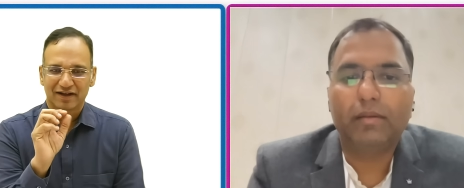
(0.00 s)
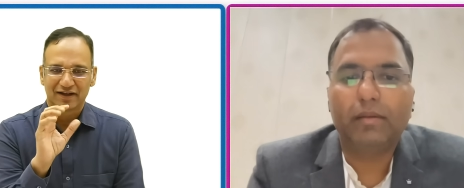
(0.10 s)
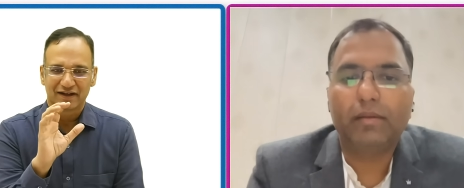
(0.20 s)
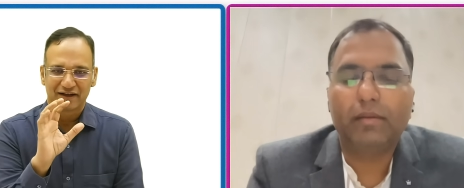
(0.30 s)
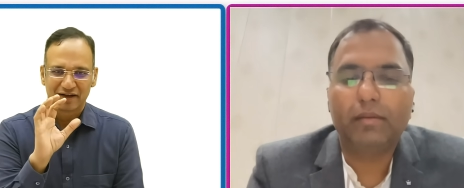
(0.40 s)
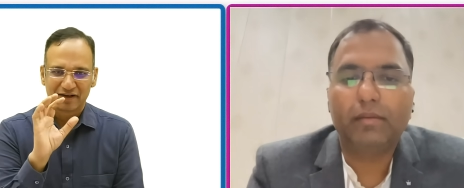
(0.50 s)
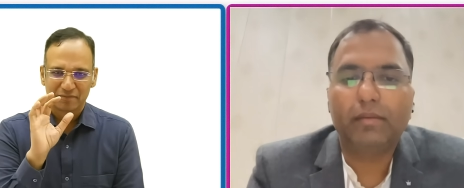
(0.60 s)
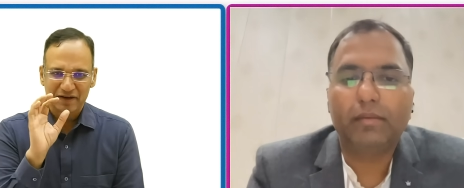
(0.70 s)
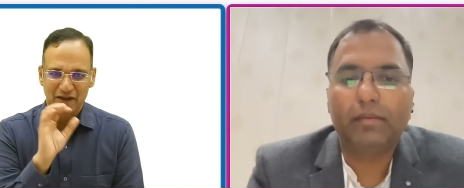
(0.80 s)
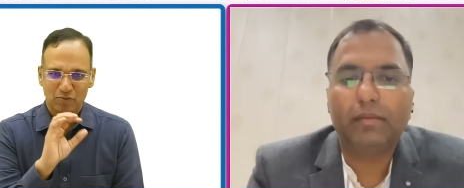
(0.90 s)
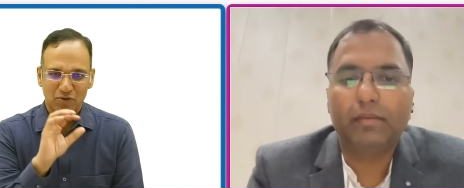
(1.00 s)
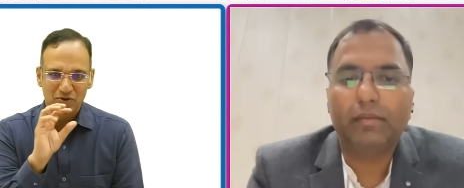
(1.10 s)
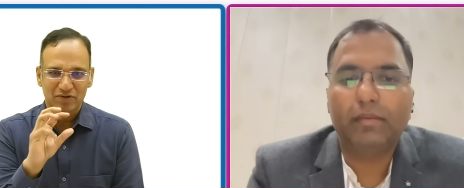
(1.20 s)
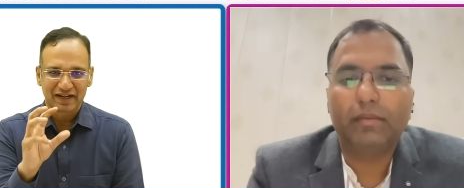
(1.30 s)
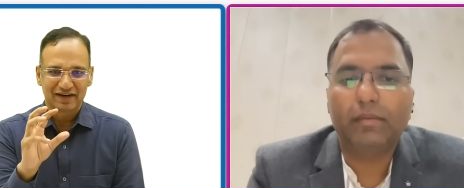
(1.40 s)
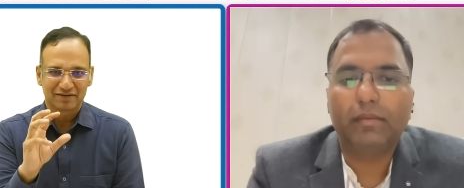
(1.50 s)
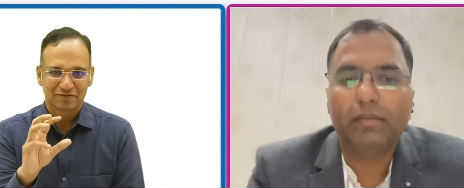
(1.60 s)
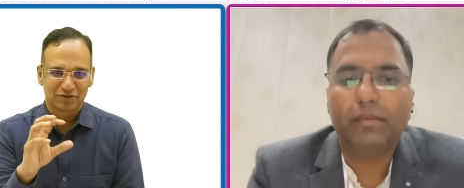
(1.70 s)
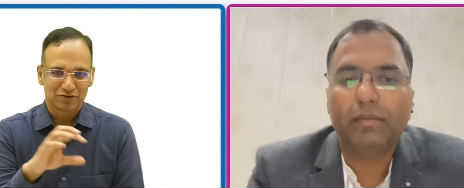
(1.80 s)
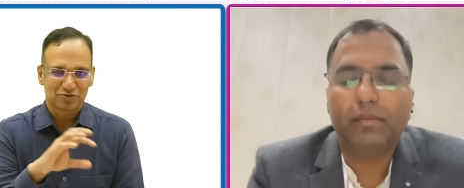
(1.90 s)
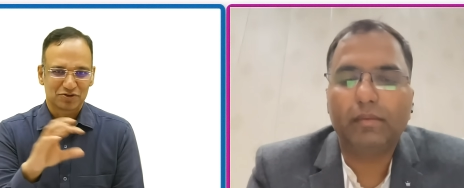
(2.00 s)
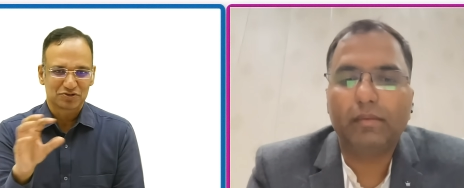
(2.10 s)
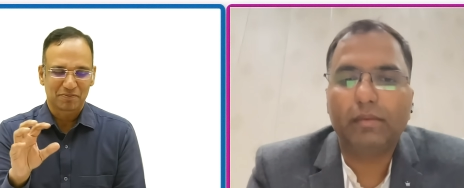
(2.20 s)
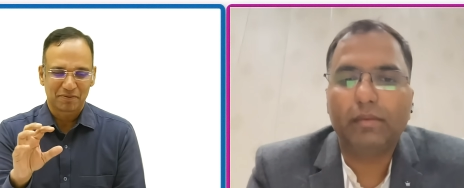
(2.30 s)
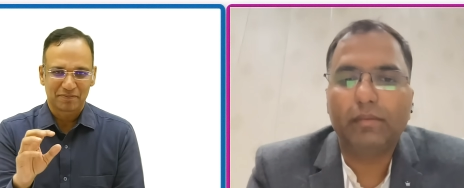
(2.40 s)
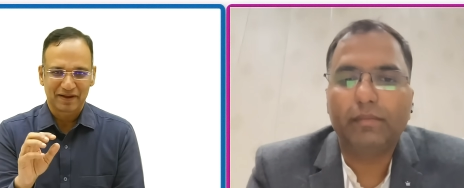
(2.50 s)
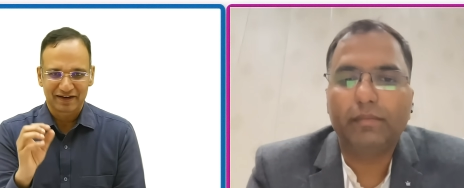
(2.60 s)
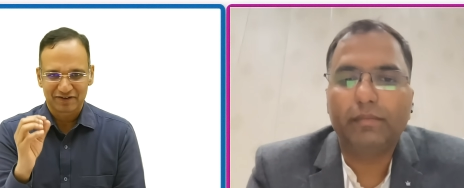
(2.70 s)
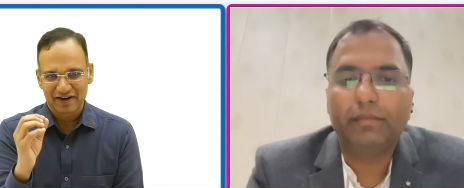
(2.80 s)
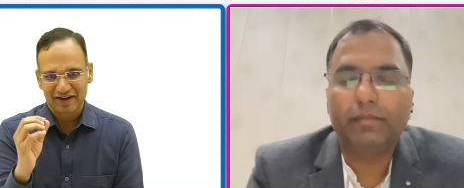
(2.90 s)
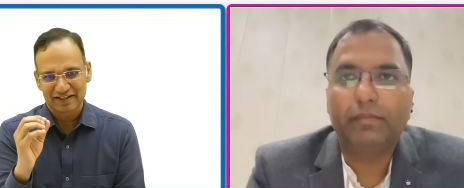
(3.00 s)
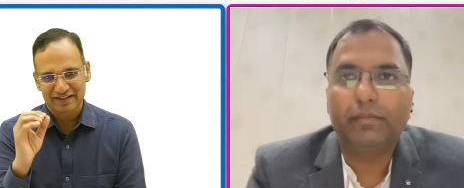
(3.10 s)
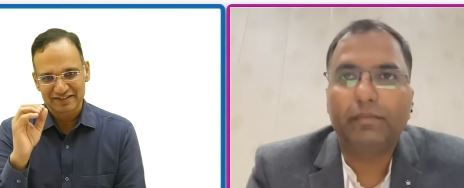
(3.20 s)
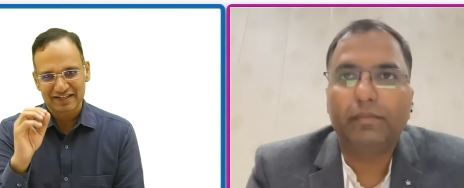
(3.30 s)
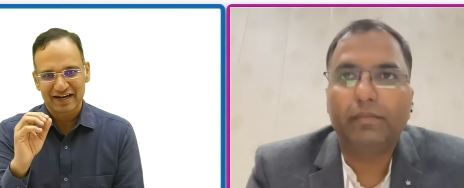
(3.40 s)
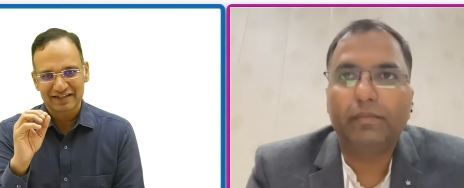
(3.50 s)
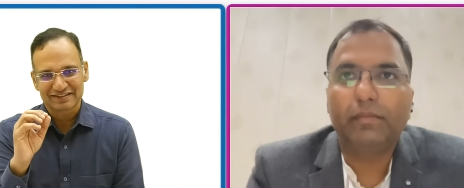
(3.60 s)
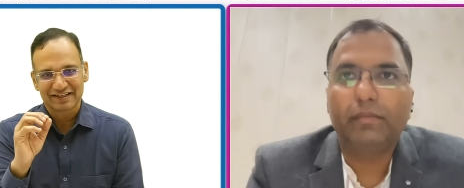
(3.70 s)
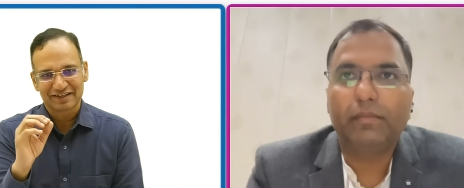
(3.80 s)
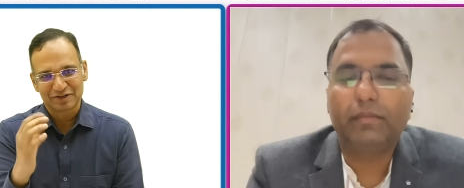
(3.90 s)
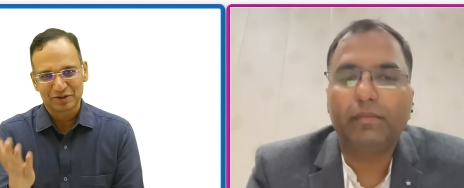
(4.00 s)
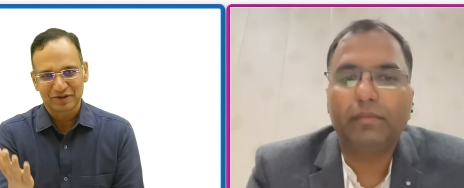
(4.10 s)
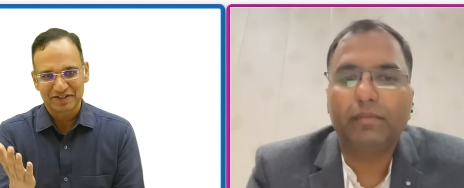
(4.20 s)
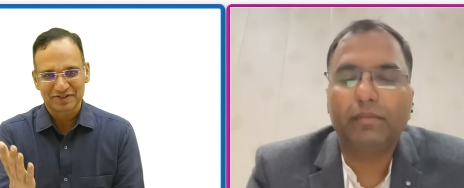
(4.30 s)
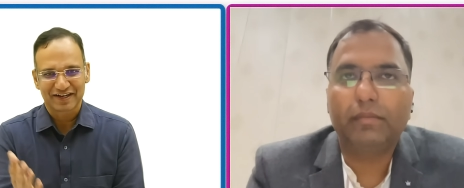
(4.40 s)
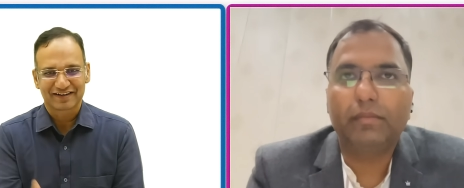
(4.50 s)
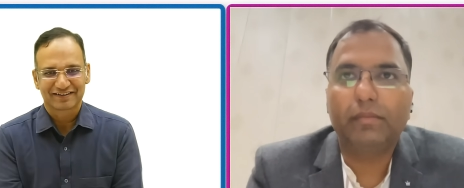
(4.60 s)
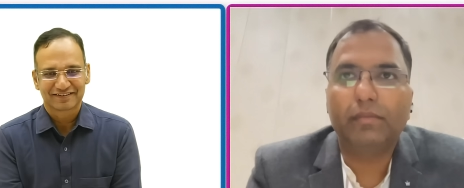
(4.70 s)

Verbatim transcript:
Speaker 1: I mean, I want to tell for the students who are preparing. If anything is that is there, you can share.